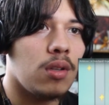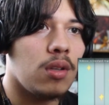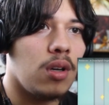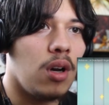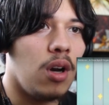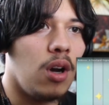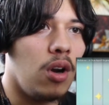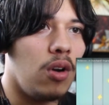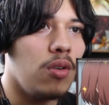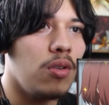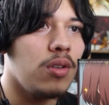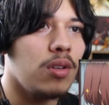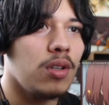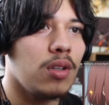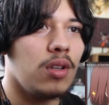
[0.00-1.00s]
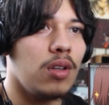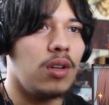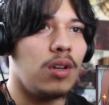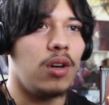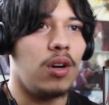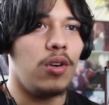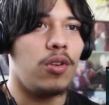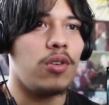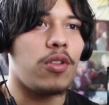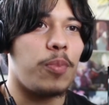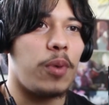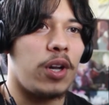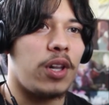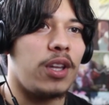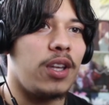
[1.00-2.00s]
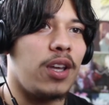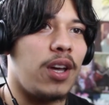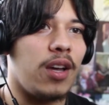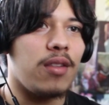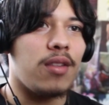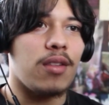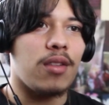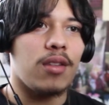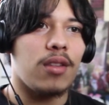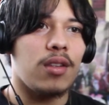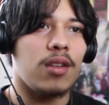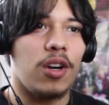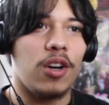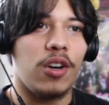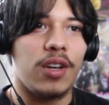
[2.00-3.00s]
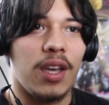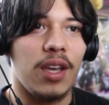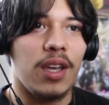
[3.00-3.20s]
Oh, sparkly eyes. Okay.